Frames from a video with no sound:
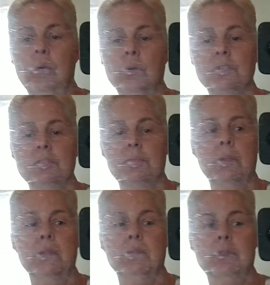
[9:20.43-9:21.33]
Or just
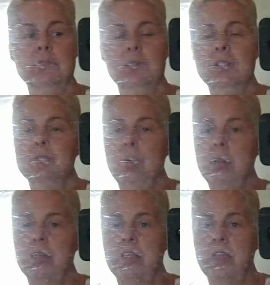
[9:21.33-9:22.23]
pin my dress.
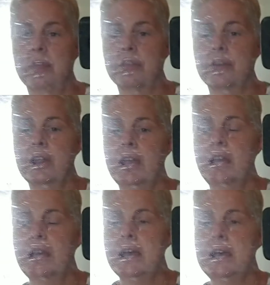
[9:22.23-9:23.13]
One or the other.
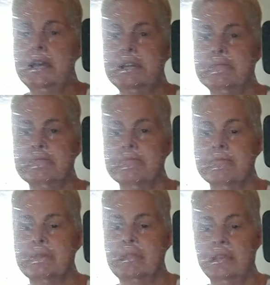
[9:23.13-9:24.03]

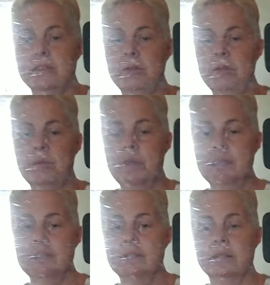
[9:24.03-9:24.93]
So
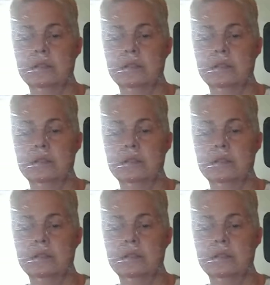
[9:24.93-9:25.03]
anyway,